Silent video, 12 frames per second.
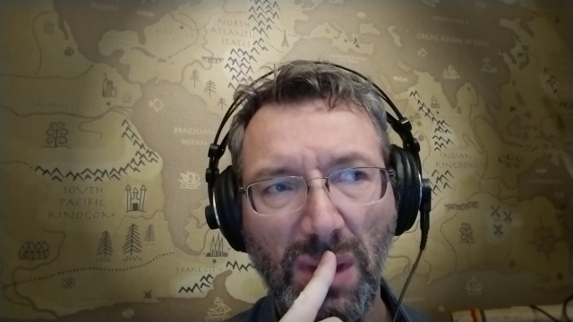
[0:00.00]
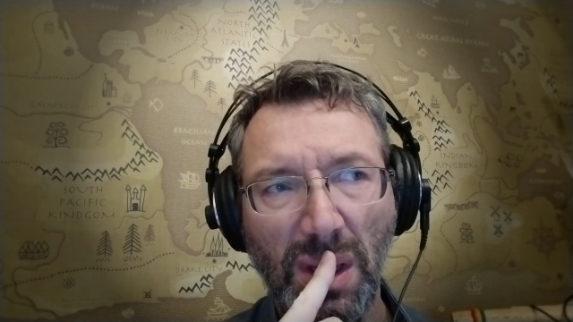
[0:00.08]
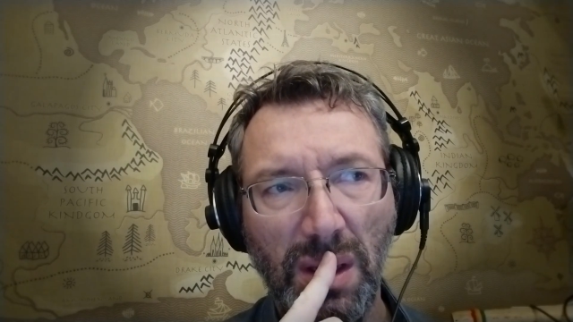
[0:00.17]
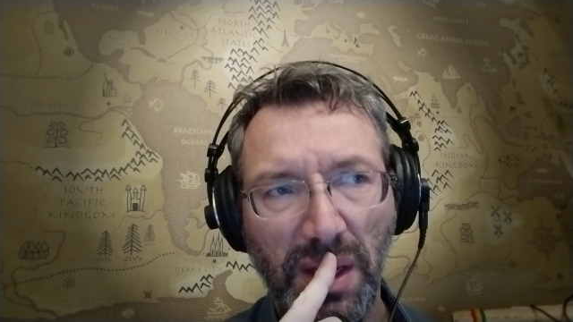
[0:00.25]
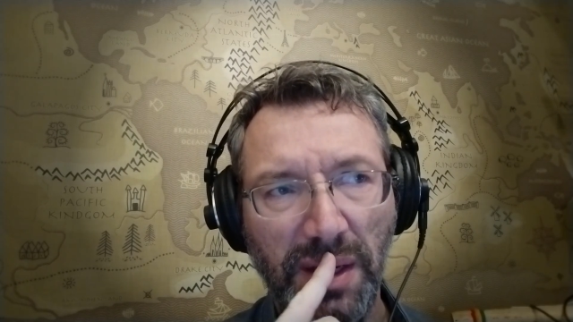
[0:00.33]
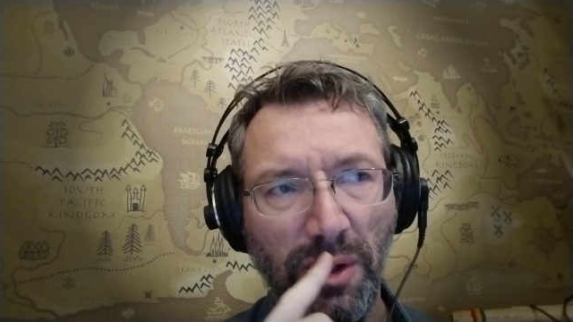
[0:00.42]

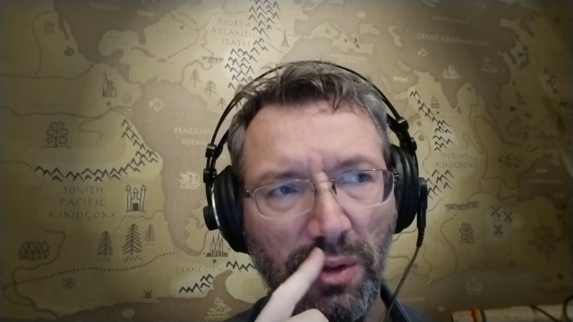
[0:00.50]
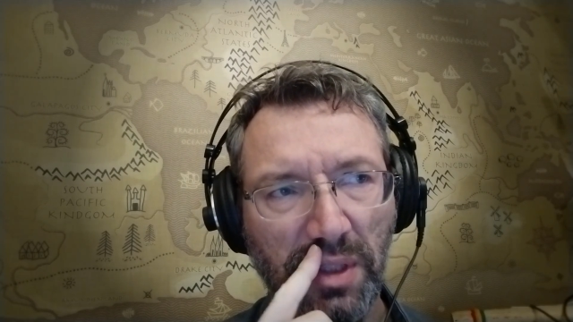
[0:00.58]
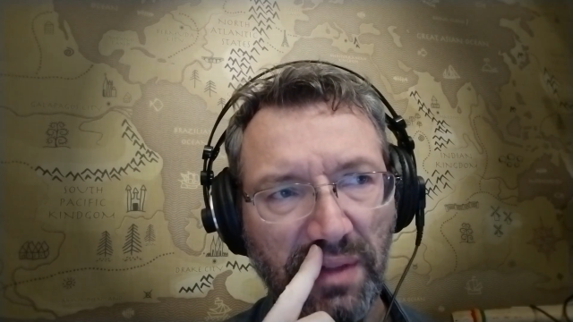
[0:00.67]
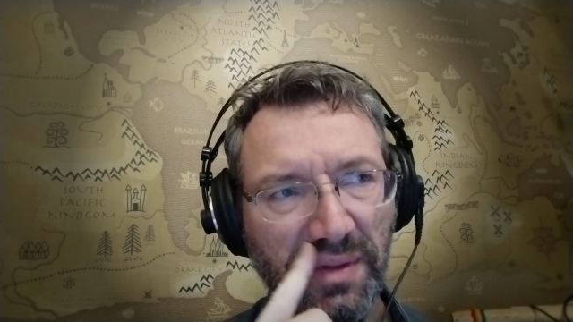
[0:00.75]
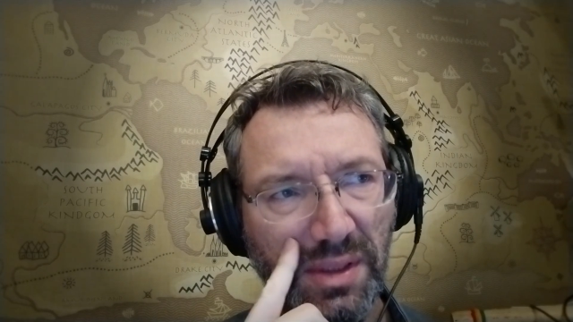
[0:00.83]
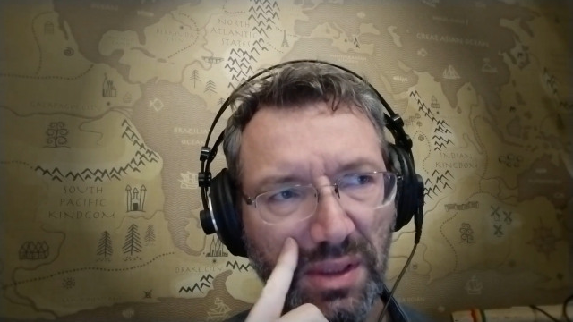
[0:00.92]
an
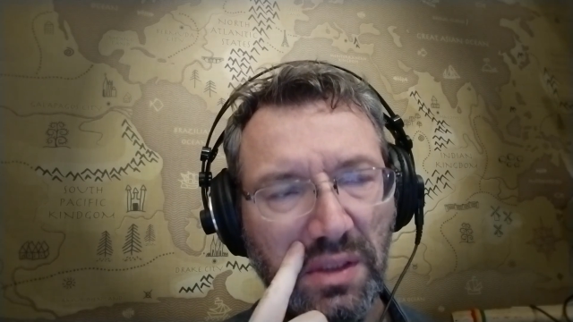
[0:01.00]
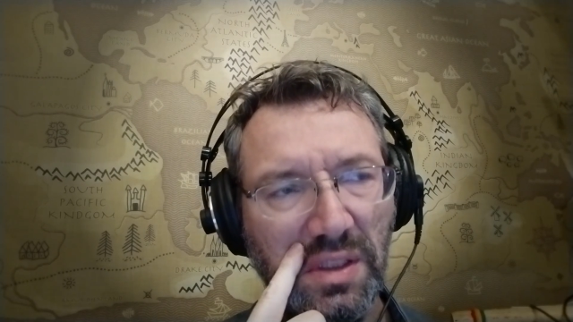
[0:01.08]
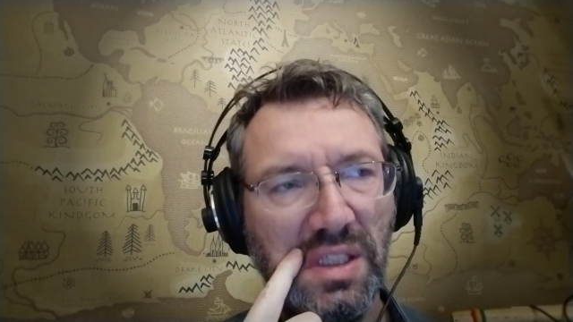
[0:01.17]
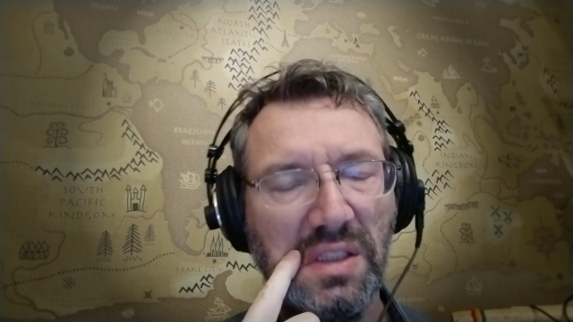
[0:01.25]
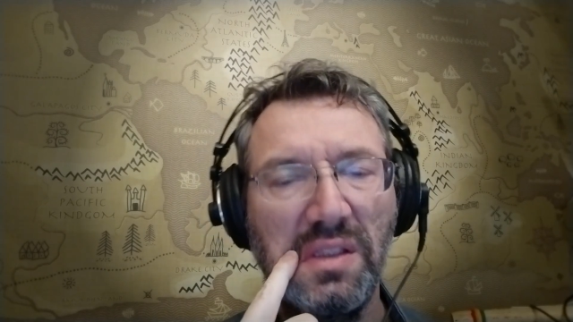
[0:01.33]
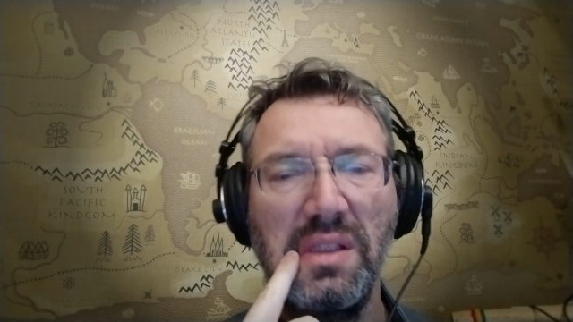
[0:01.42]
Oktavist is
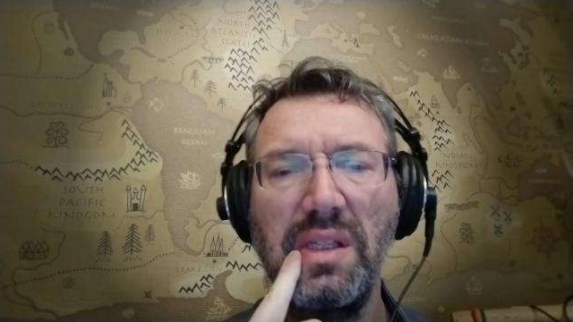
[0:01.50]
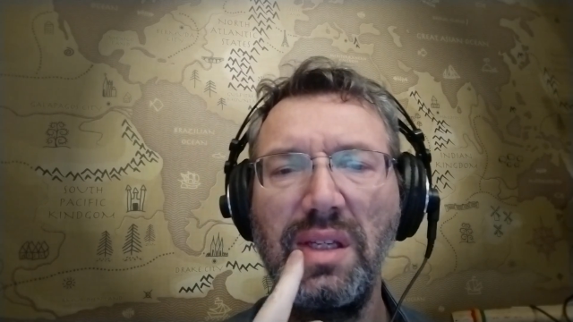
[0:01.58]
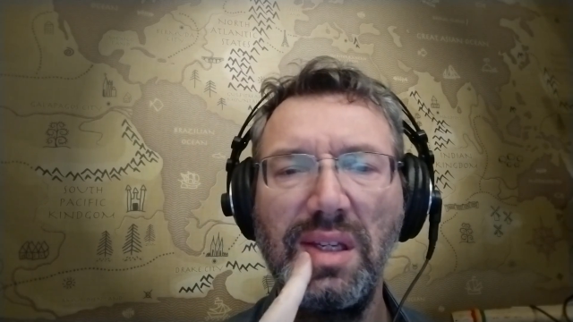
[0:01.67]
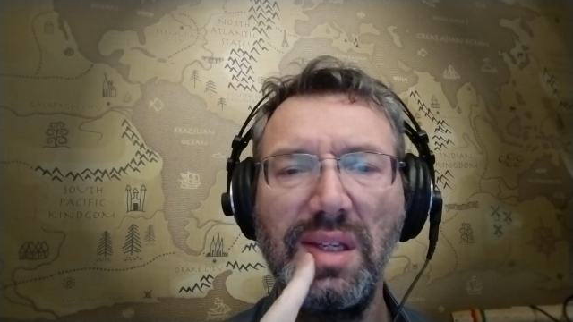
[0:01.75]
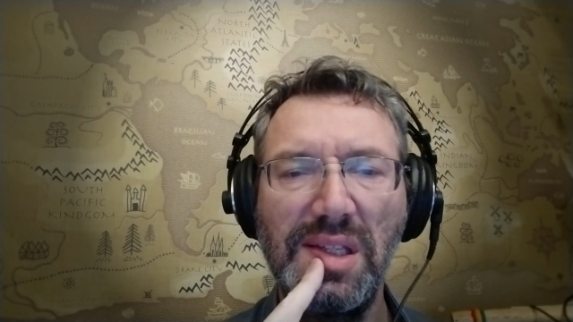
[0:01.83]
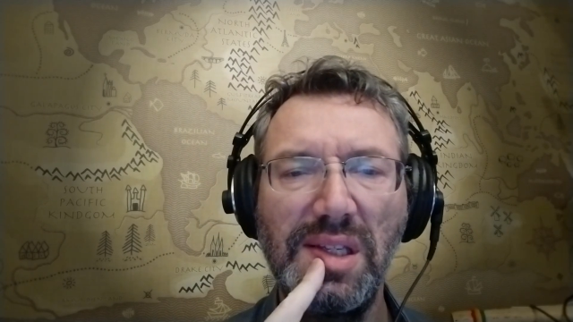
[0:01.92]
this.
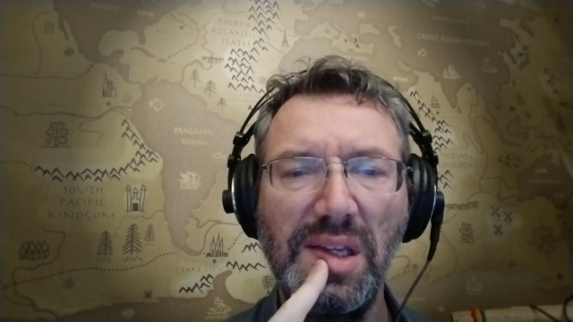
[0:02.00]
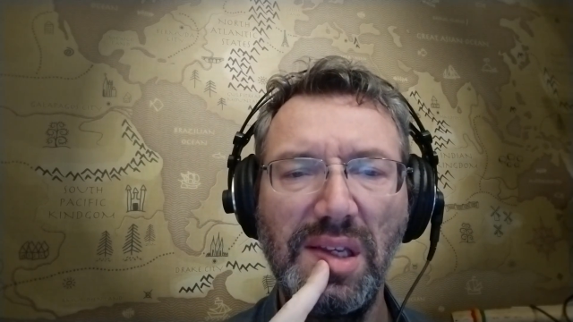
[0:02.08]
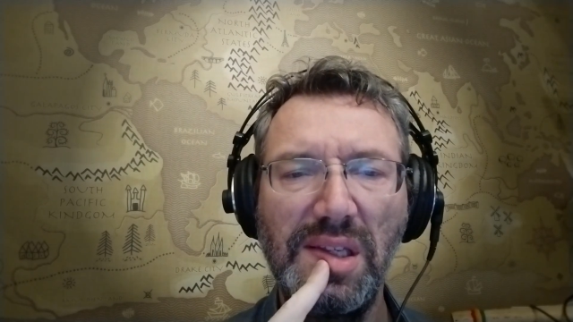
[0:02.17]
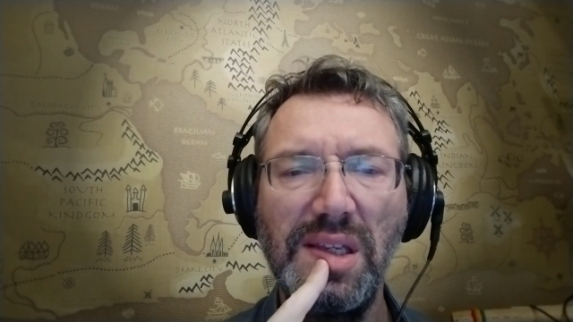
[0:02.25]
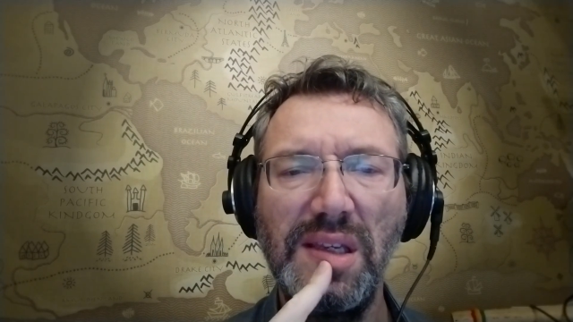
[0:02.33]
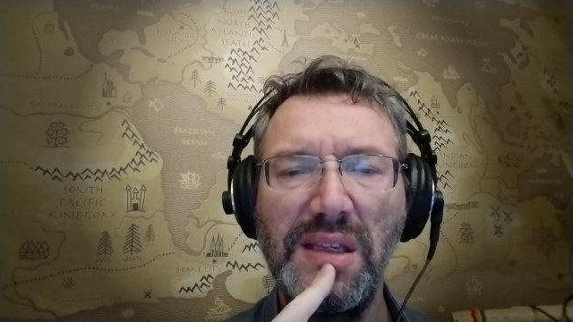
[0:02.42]

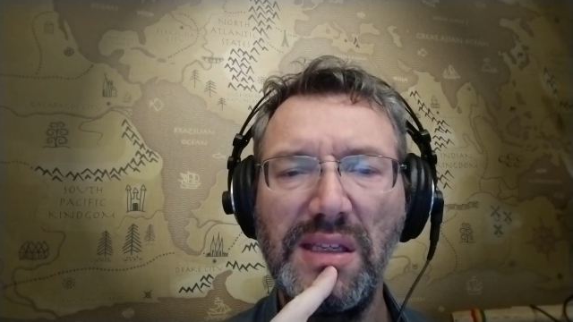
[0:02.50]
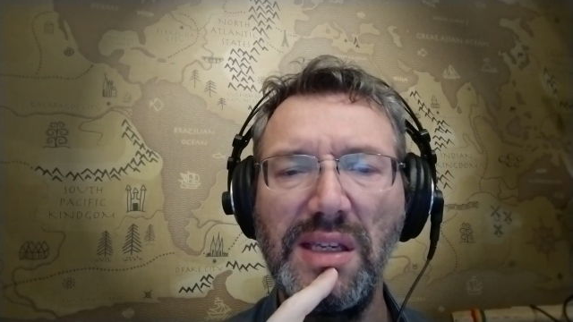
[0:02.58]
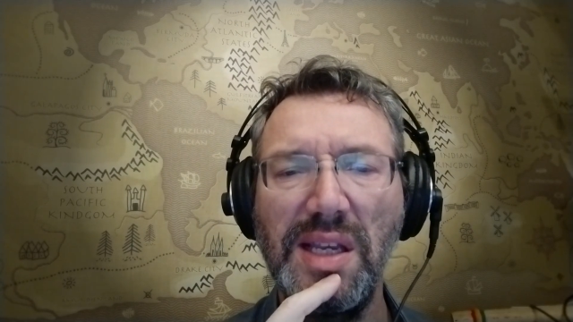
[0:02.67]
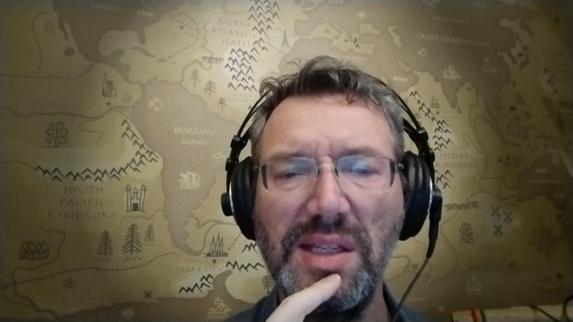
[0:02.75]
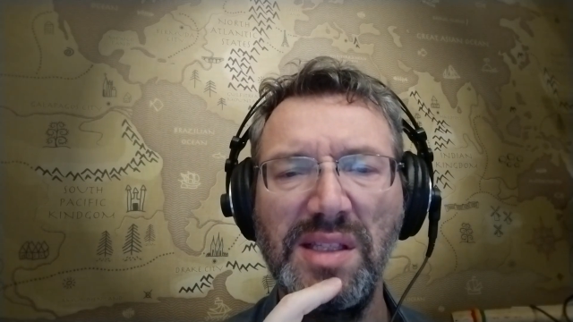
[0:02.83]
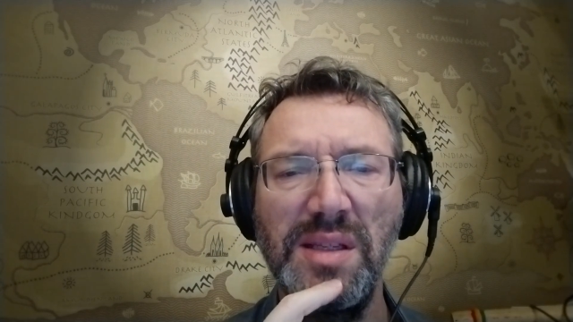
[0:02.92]
He
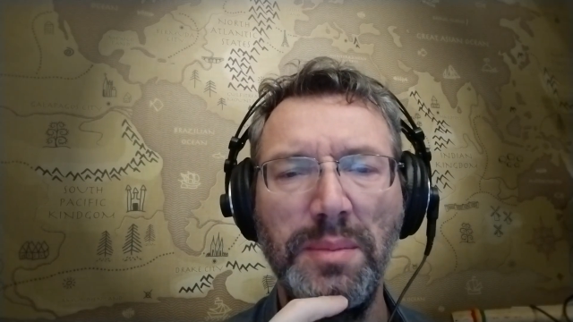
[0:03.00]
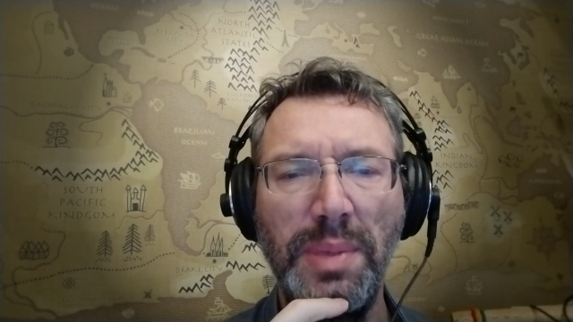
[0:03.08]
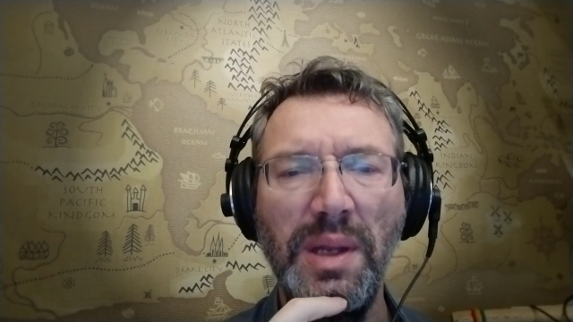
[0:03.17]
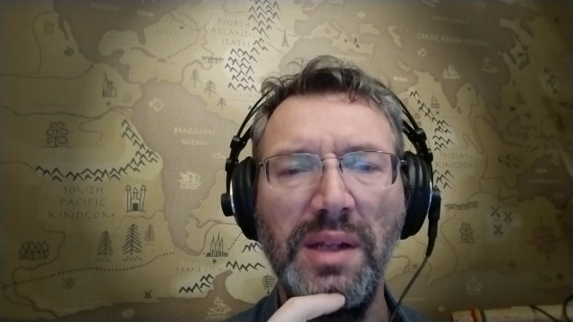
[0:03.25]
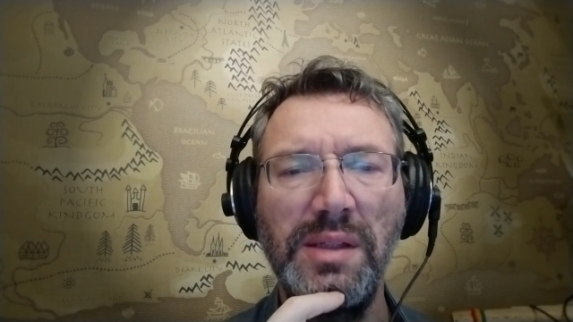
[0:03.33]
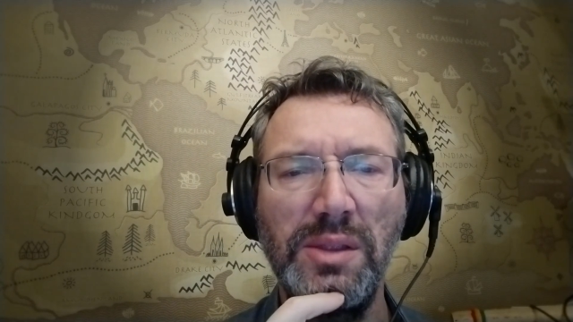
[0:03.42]
has the
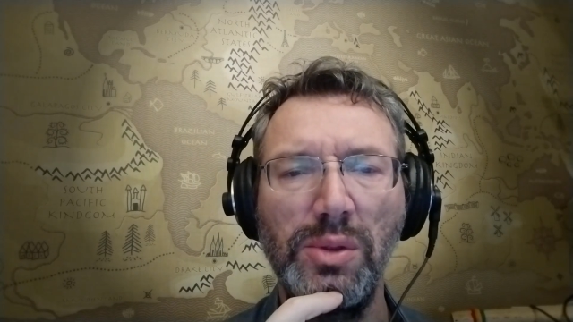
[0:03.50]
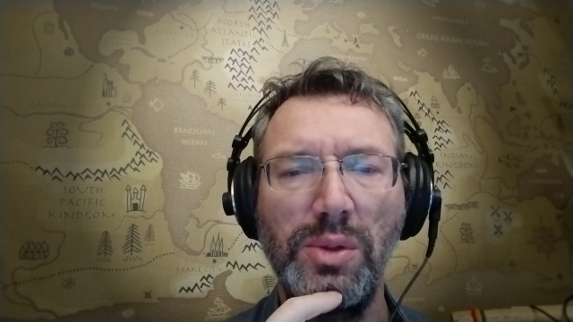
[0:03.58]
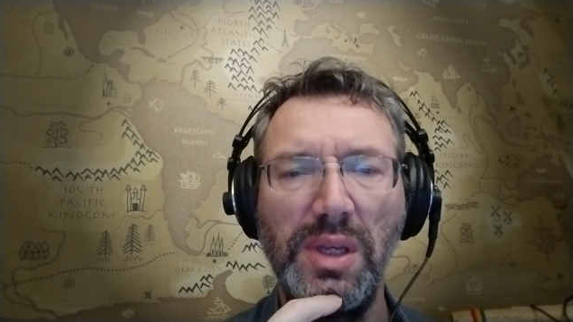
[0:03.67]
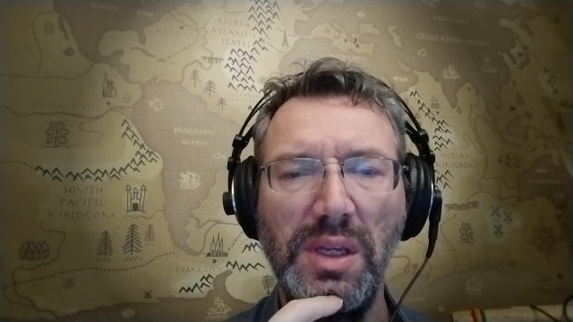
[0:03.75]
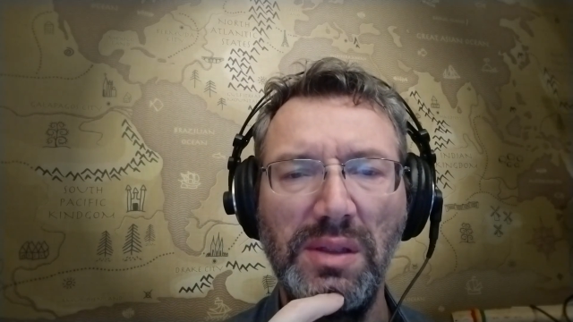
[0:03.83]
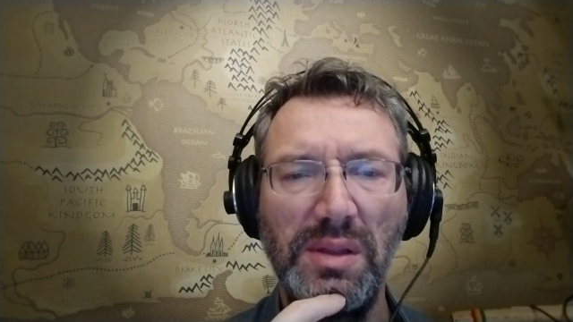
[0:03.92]
ability to
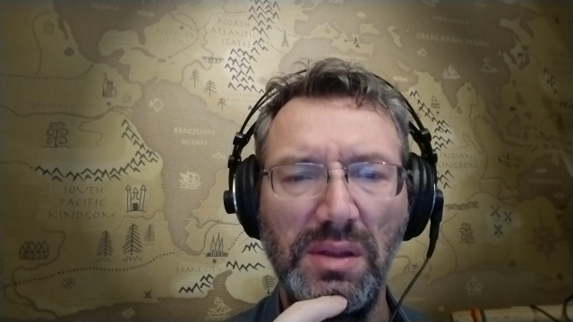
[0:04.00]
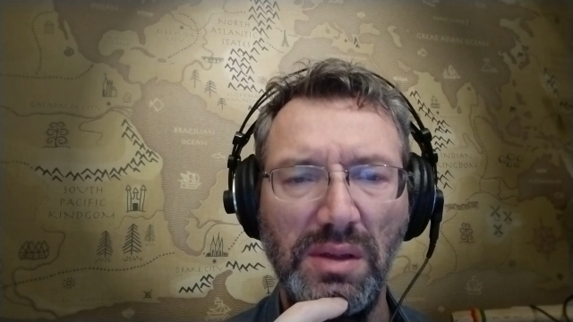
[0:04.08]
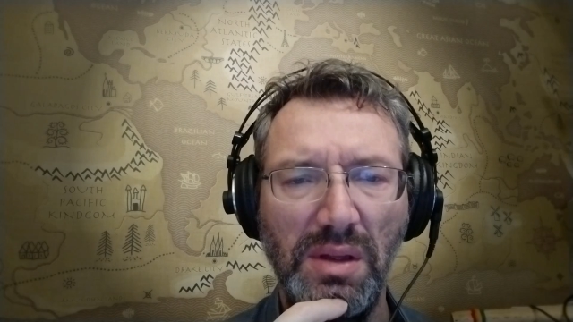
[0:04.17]
hit